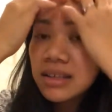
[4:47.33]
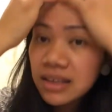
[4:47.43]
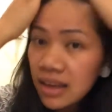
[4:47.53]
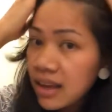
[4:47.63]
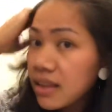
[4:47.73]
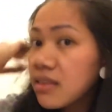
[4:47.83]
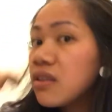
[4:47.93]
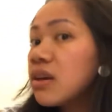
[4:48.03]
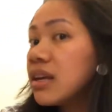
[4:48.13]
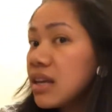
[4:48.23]
yes,
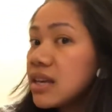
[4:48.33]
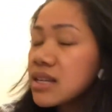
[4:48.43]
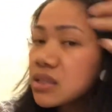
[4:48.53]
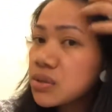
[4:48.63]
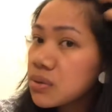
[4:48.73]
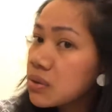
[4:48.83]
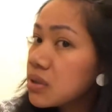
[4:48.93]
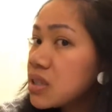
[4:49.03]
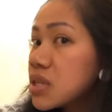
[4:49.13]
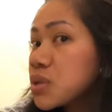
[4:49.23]

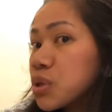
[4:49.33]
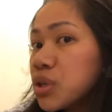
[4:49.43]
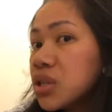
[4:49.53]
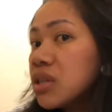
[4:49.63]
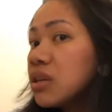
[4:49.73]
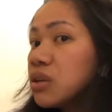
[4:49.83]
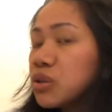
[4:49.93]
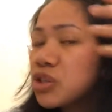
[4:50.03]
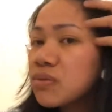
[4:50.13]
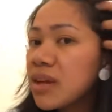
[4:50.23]
you just search in the
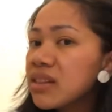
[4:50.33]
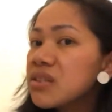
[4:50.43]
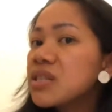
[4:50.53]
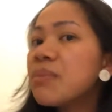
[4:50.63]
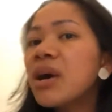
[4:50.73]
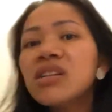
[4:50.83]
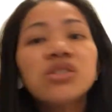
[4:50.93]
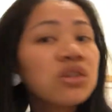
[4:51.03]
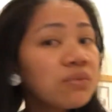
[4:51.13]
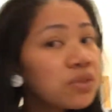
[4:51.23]
YouTube and there's a
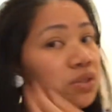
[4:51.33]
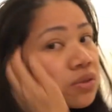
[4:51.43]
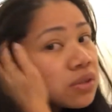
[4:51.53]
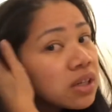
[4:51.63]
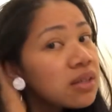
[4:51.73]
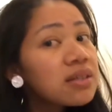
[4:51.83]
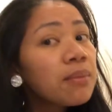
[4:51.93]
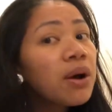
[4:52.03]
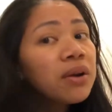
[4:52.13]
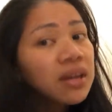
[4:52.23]
bunch of tutorials
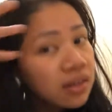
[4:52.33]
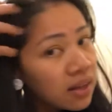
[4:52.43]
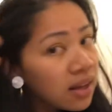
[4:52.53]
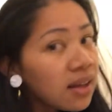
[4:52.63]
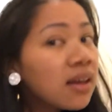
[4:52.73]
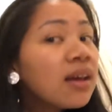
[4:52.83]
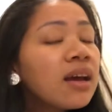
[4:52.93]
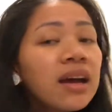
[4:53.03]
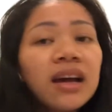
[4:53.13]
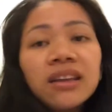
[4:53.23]
about it
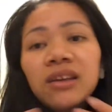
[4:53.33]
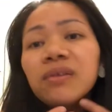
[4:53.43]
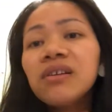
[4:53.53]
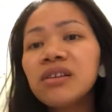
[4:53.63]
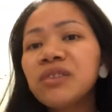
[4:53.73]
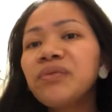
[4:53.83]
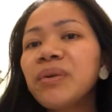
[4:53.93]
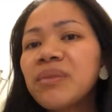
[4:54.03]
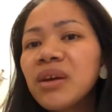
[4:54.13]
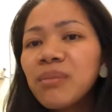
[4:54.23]
and you will learn
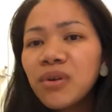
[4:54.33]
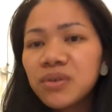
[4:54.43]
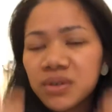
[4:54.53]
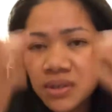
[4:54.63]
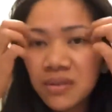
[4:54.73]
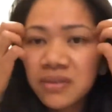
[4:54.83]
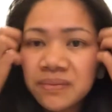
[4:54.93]
from them also.